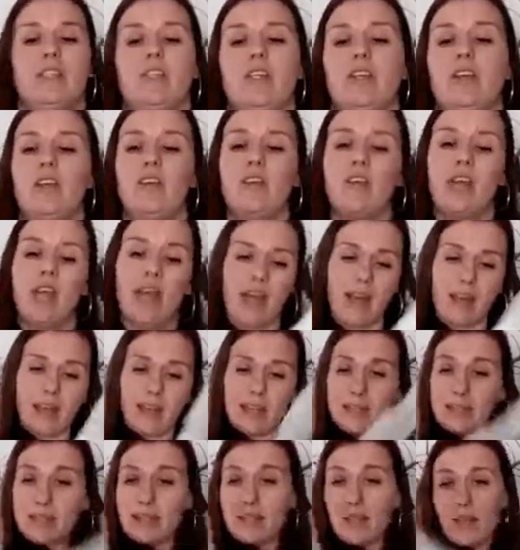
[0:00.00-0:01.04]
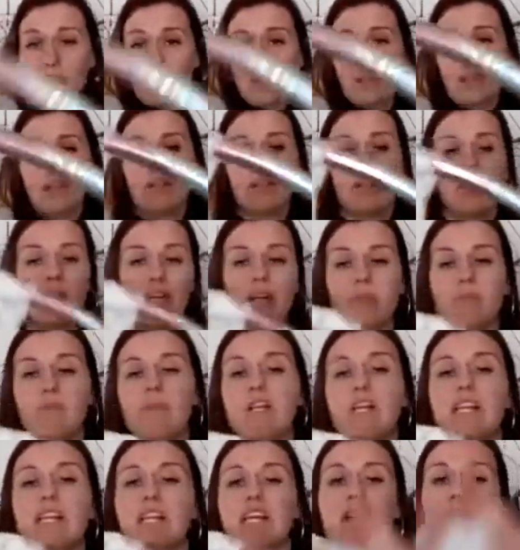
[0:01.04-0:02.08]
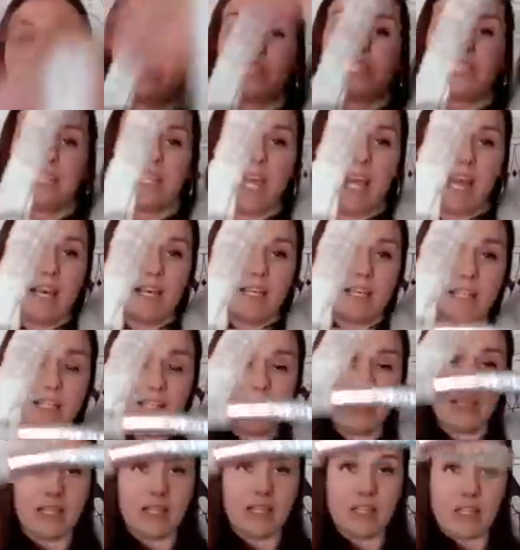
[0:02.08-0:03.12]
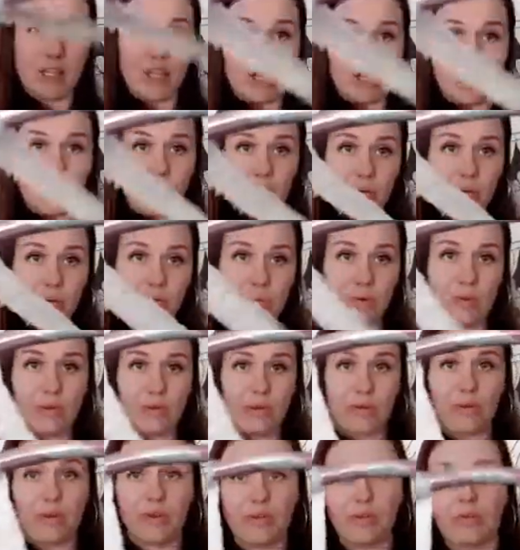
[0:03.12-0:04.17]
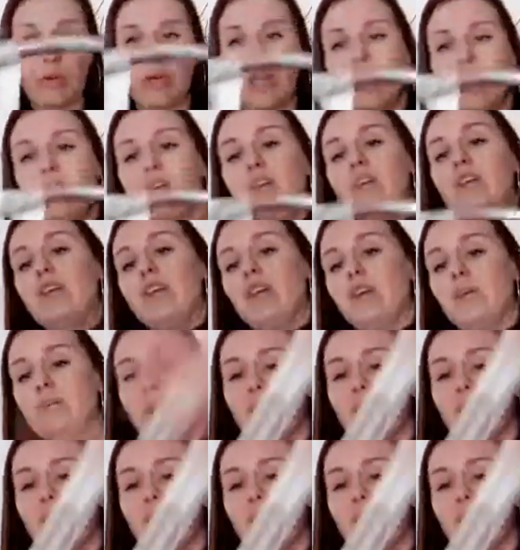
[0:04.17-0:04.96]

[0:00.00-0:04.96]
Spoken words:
Okay, so I'm nearly coming to the end of my hula hoop